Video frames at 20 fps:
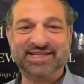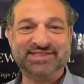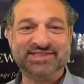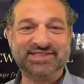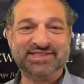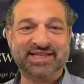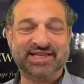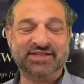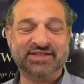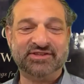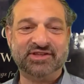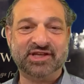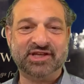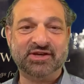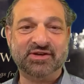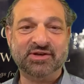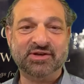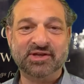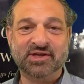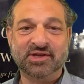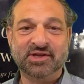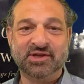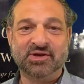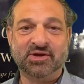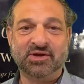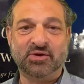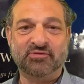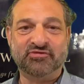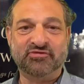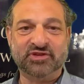And
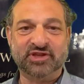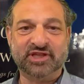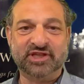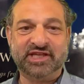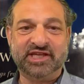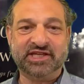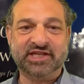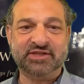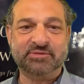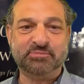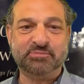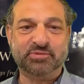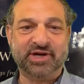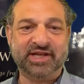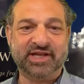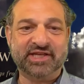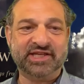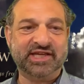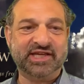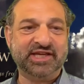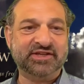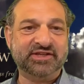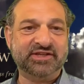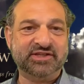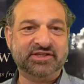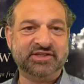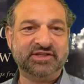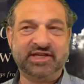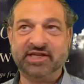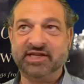hopefully he can break in
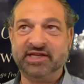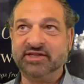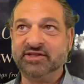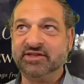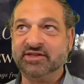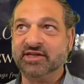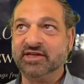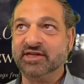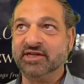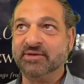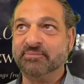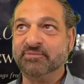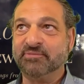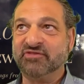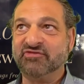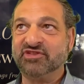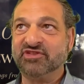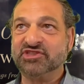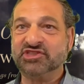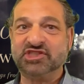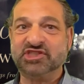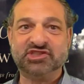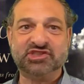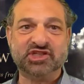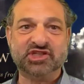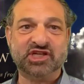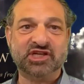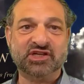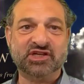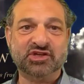and if he sees
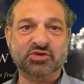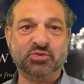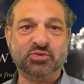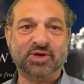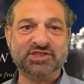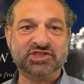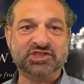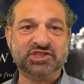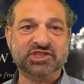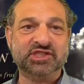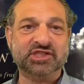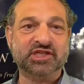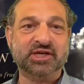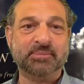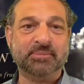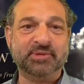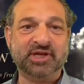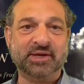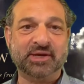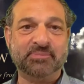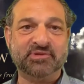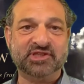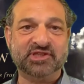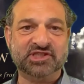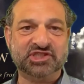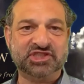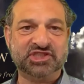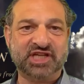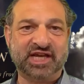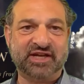a question coming up in the
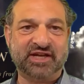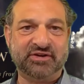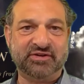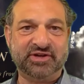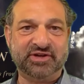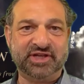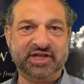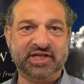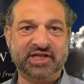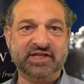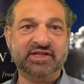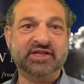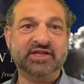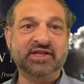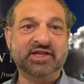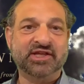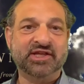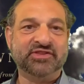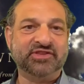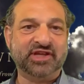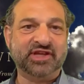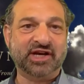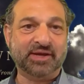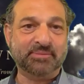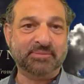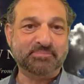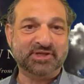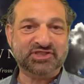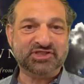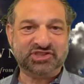chat area that I'm
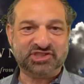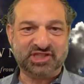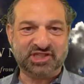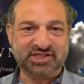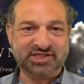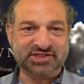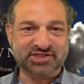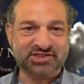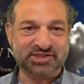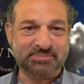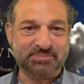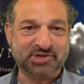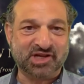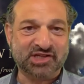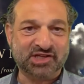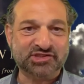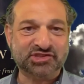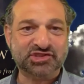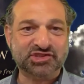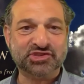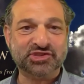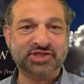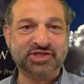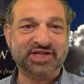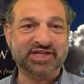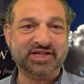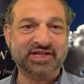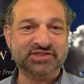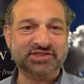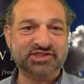missing because I'm concentrating
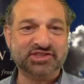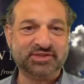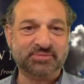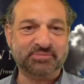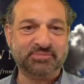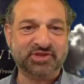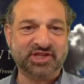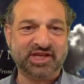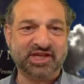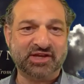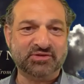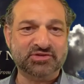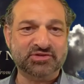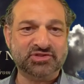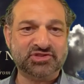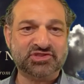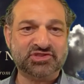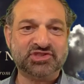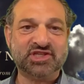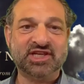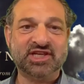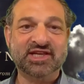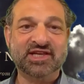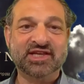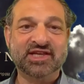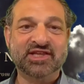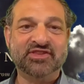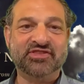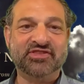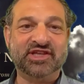on something else,
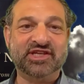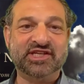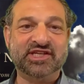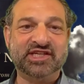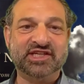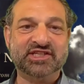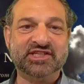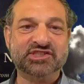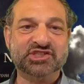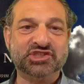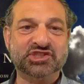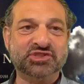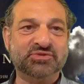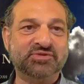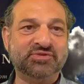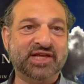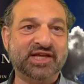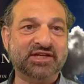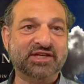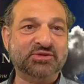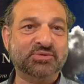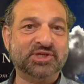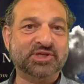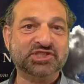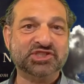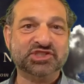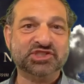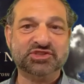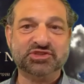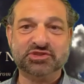then he can shoot that
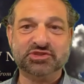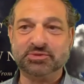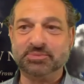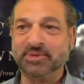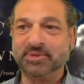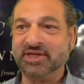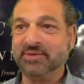question to me.